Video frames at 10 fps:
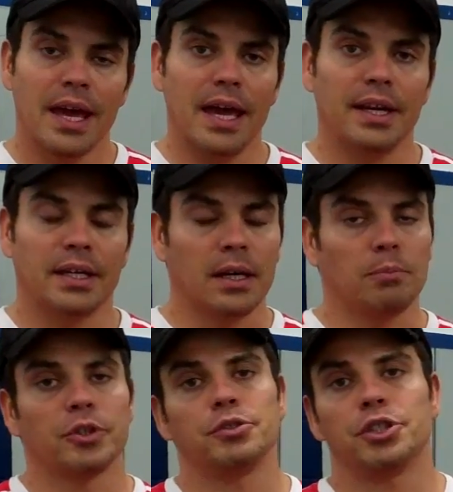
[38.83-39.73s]
and it can
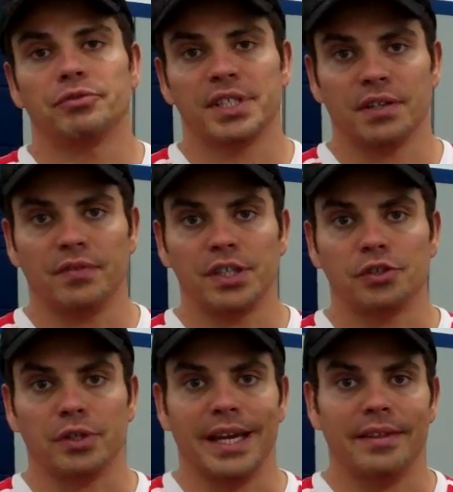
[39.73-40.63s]
help reduce your risk of
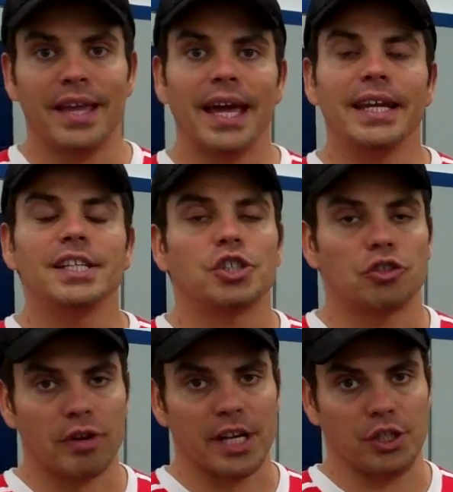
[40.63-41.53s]
injury, and that is
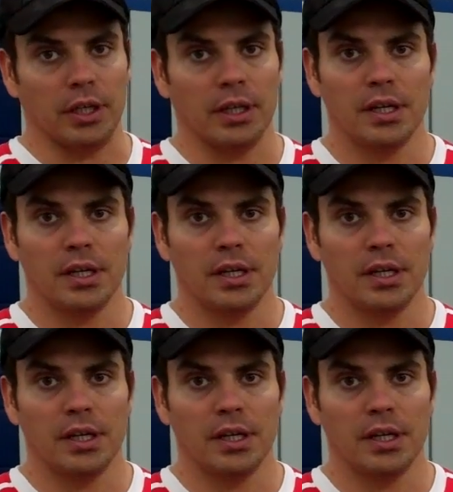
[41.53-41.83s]
stretching.